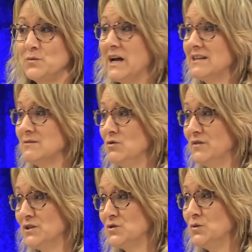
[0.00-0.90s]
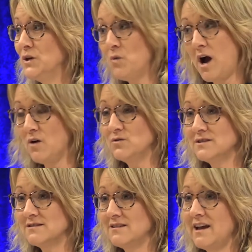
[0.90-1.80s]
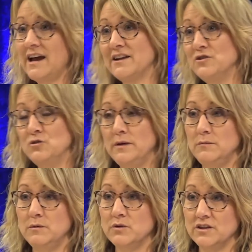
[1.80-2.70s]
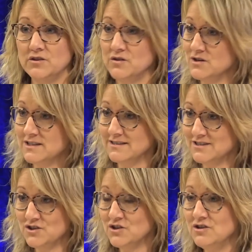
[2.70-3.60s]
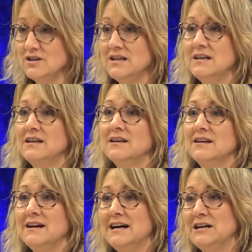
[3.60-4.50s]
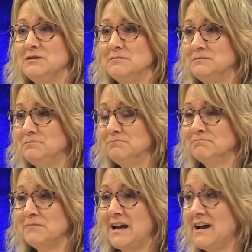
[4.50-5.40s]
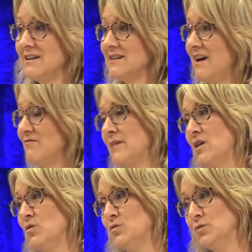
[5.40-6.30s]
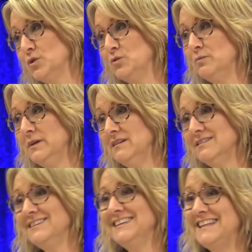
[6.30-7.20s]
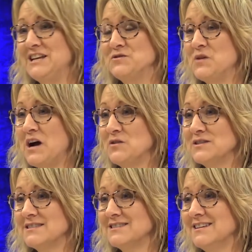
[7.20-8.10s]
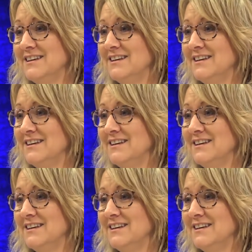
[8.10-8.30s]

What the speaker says: we got to move into a new house. I got a new baby brother or sister. I got to have my own room in that new house.